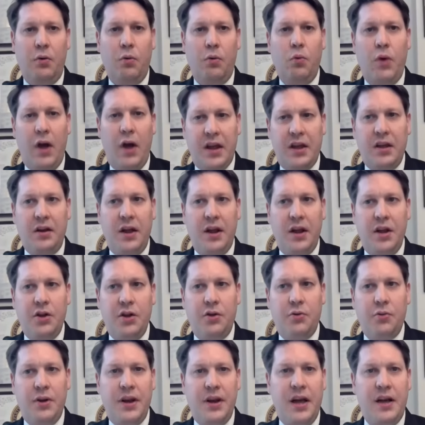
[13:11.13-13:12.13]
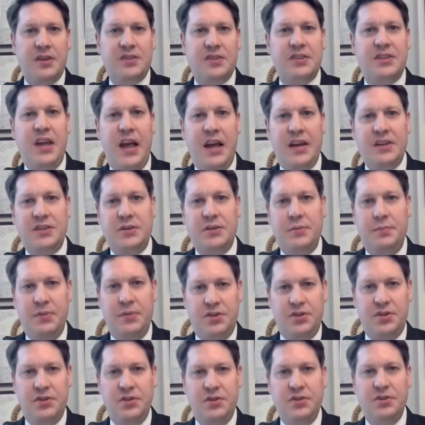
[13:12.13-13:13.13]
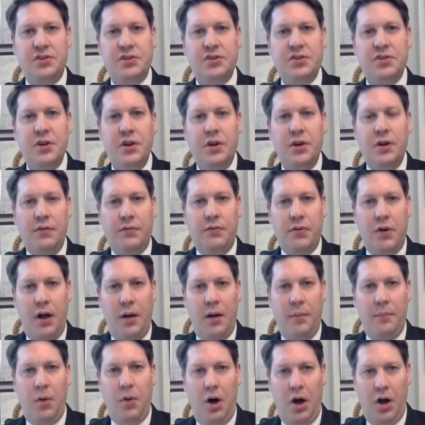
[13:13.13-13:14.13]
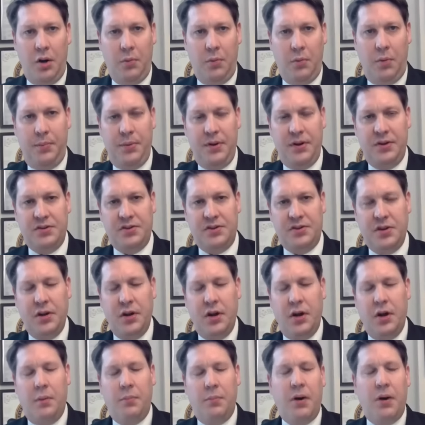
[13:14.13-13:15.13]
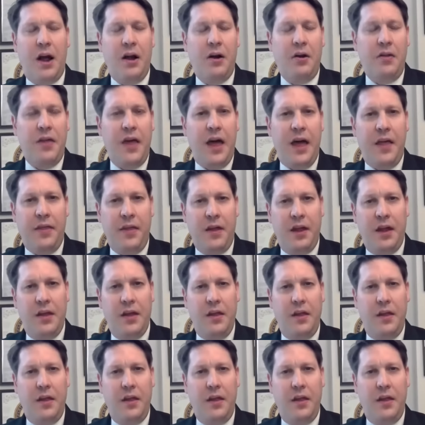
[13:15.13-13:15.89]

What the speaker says: regulating greenhouse gas emissions from automobiles. Prior to that,